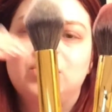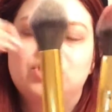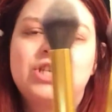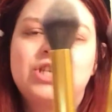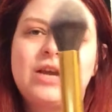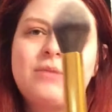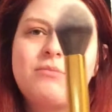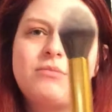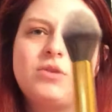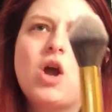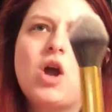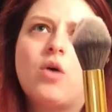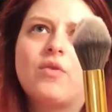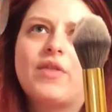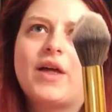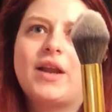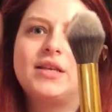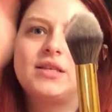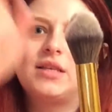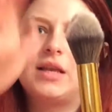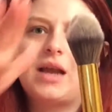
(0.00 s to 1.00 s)
shape. No,
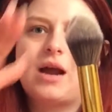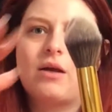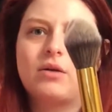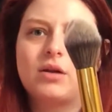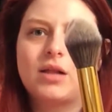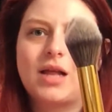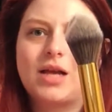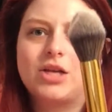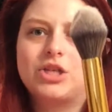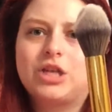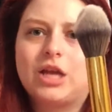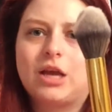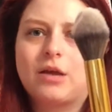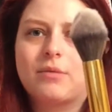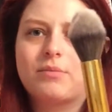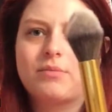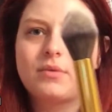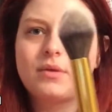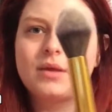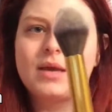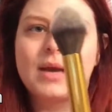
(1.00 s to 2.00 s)
that is an hourglass shape.
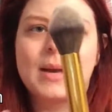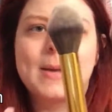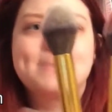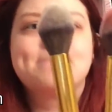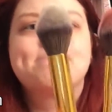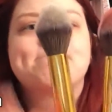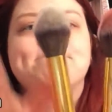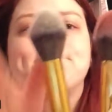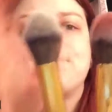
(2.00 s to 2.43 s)
Yeah.